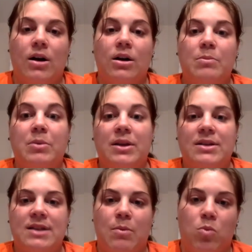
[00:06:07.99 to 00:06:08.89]
complete
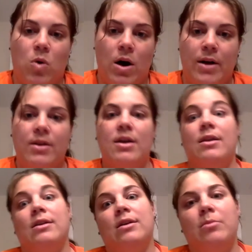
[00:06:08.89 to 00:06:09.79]
step 1
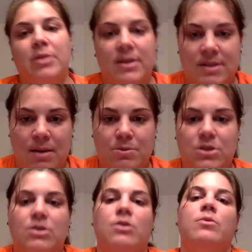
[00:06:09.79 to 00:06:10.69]
and then complete step
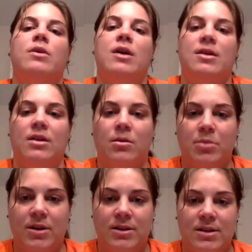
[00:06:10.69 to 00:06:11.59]
2 and then
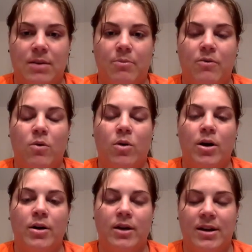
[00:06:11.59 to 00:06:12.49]
complete step
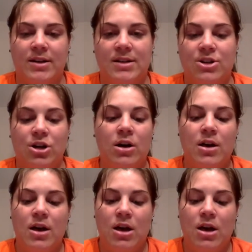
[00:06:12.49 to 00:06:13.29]
4 and etc.